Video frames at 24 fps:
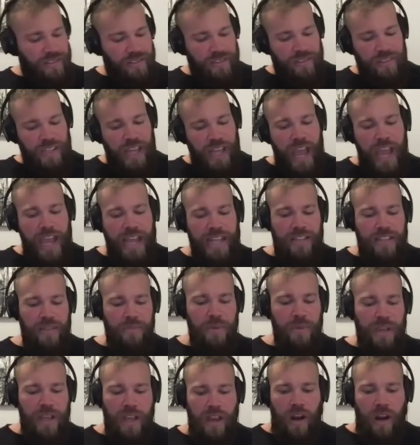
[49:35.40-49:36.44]
yeah, it's,
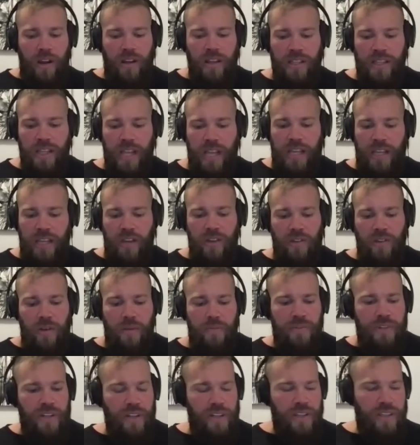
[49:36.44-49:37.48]
you know, it's like you,
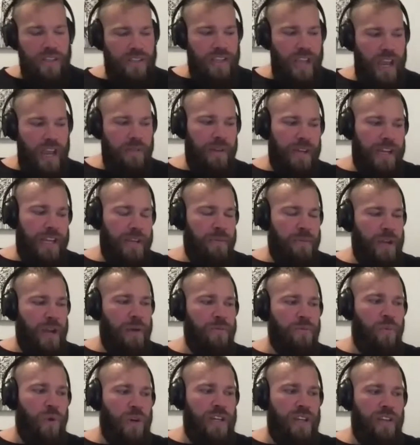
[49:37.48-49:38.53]
I'm sure you're the same. Like it
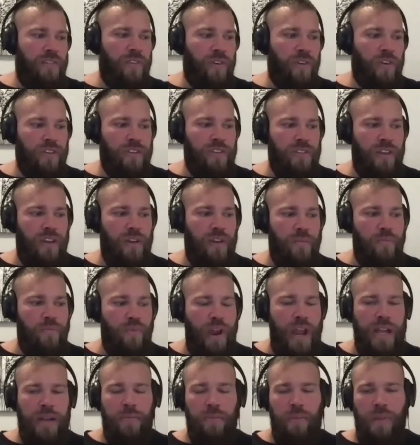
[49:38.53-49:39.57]
becomes more difficult to
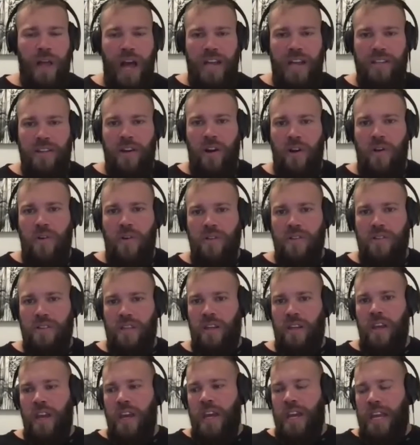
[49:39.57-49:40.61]
break plateaus
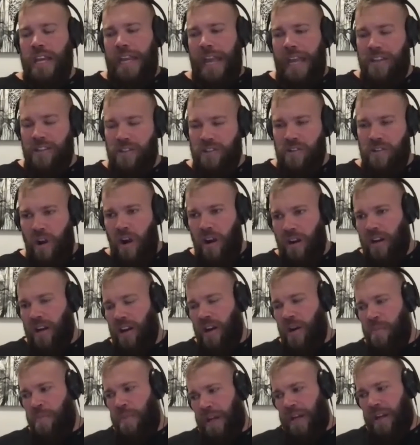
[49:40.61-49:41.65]
and get
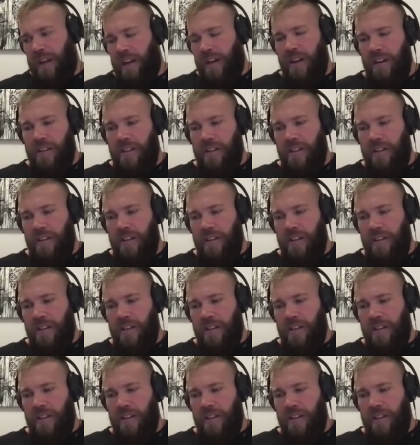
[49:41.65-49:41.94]
stronger, bigger,